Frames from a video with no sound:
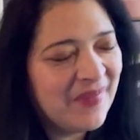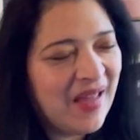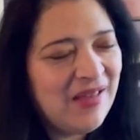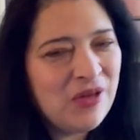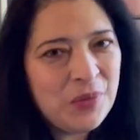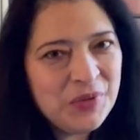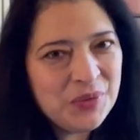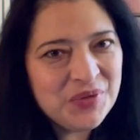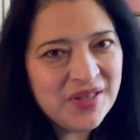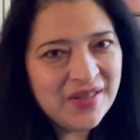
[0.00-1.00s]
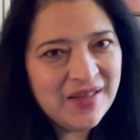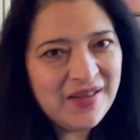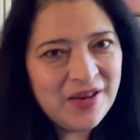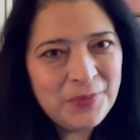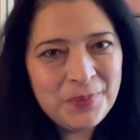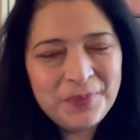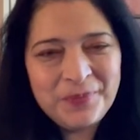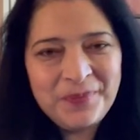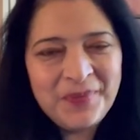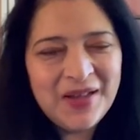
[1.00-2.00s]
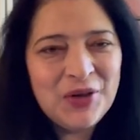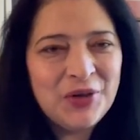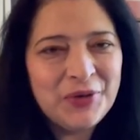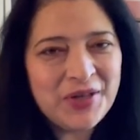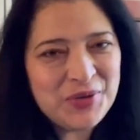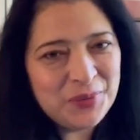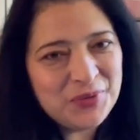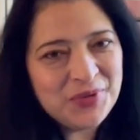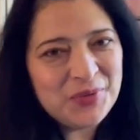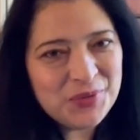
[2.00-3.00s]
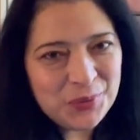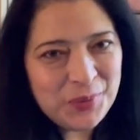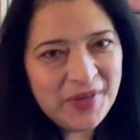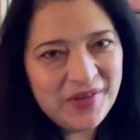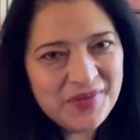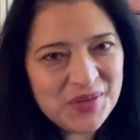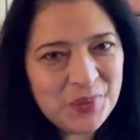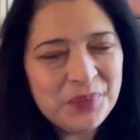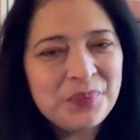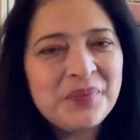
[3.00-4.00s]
I love using it. Okay, so there's a little story behind this one.